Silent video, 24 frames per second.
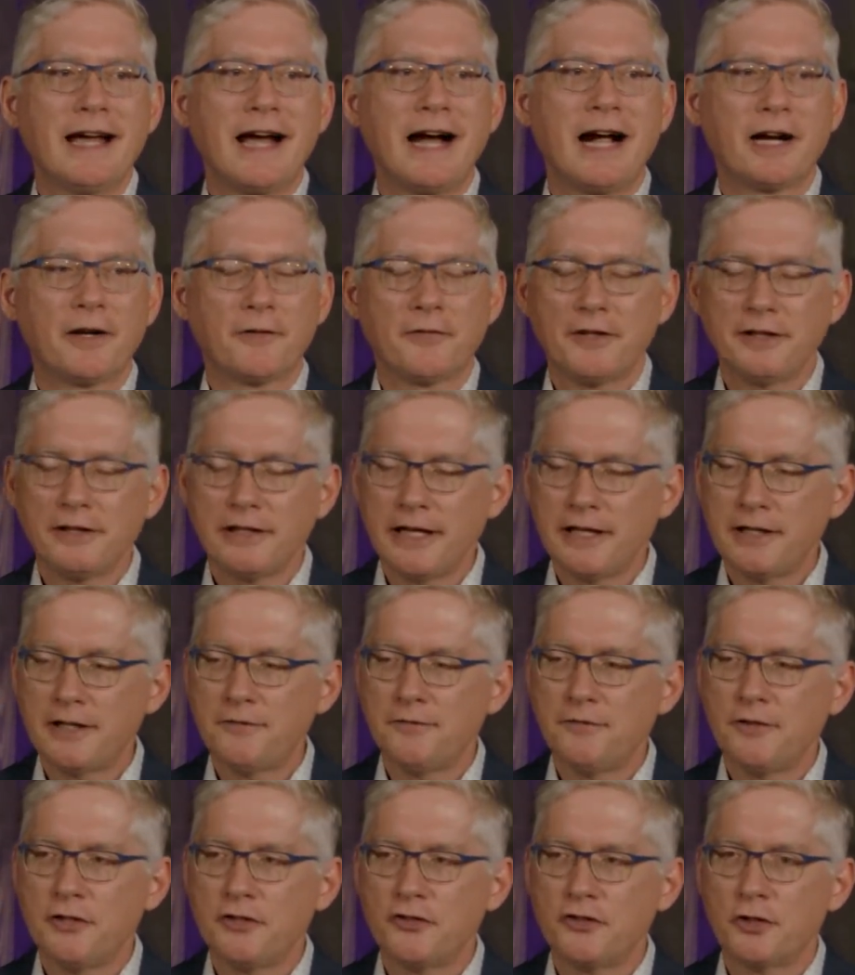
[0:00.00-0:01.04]
out of the land
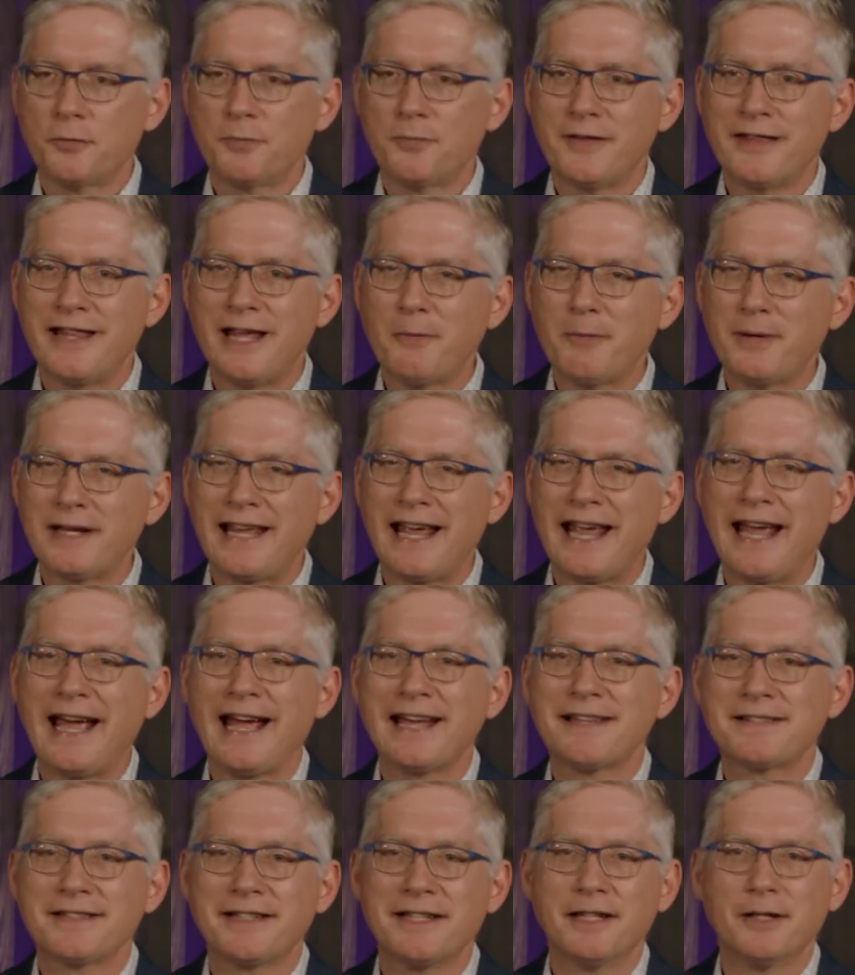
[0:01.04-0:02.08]
of Egypt, they would
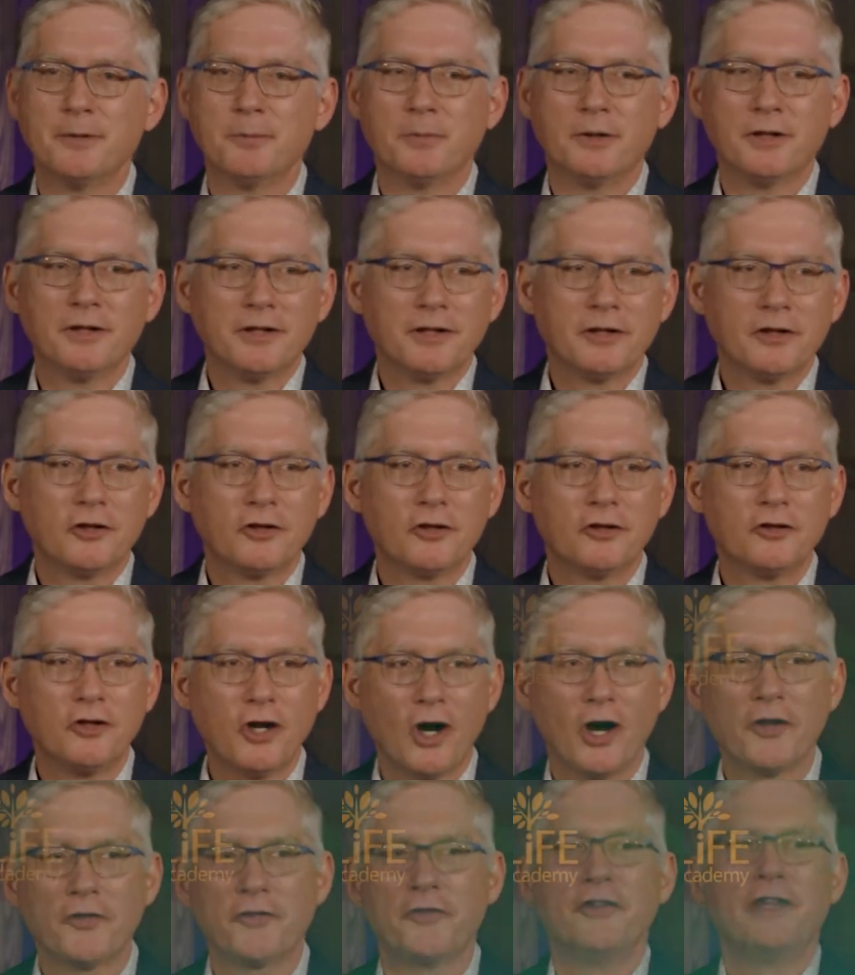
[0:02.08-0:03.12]
ask him
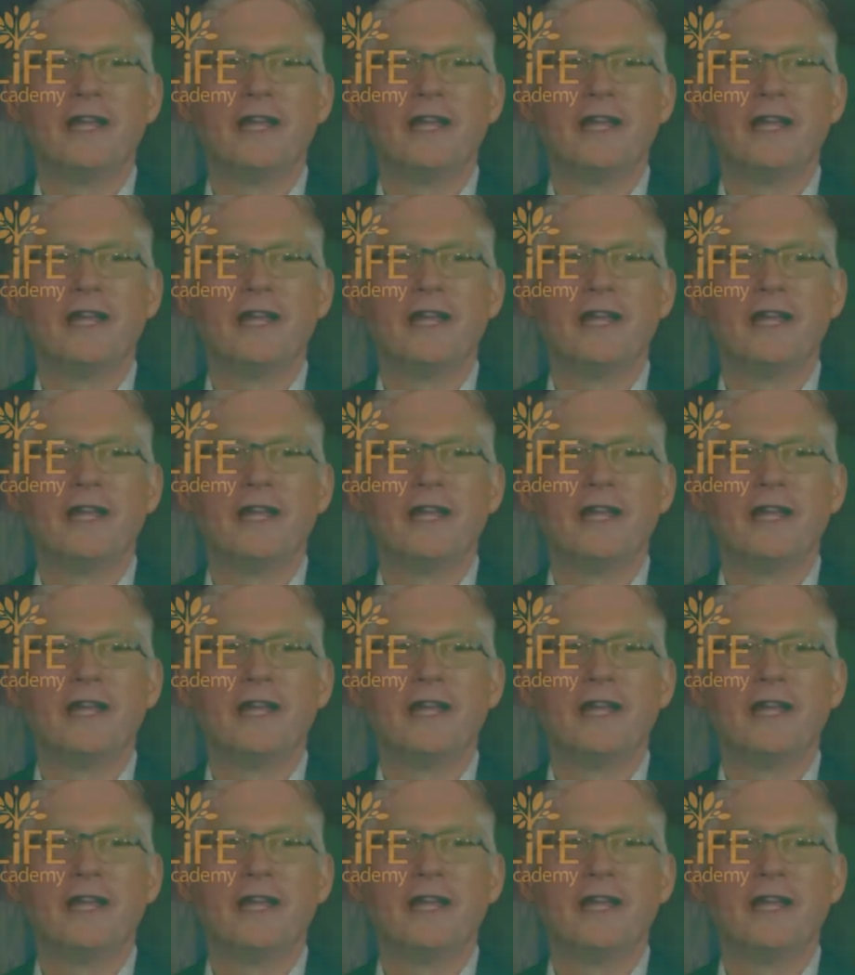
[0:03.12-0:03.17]
God's